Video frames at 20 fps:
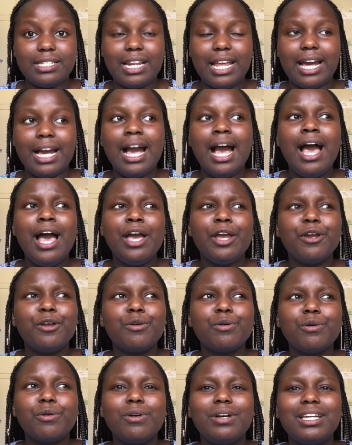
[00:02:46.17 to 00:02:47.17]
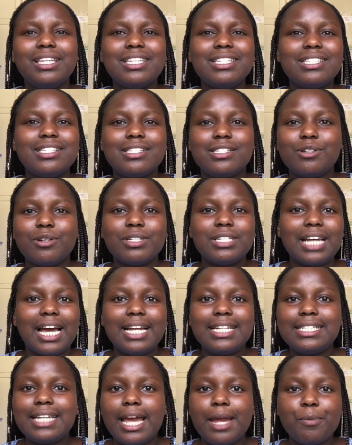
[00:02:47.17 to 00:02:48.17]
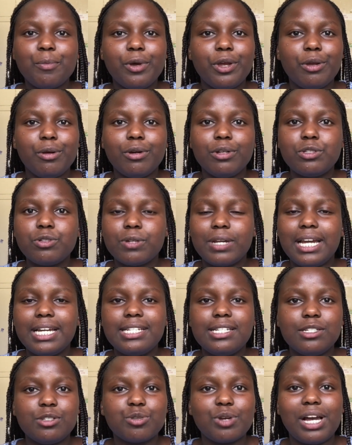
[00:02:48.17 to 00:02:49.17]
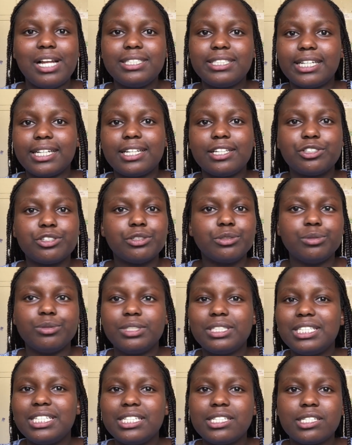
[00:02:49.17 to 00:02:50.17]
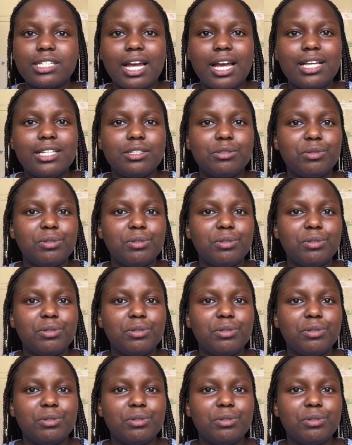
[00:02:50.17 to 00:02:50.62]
Like, you know, this is not a time where you want to get into altercations with teachers,